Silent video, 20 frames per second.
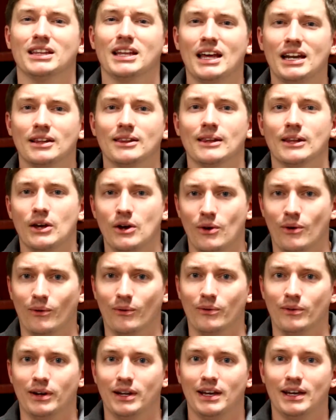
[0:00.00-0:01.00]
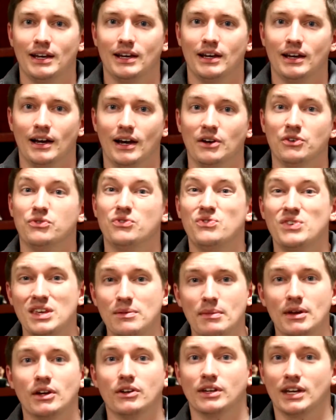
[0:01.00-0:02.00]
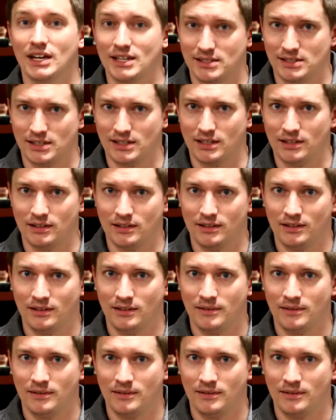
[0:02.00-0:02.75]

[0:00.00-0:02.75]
let alone a female cousin.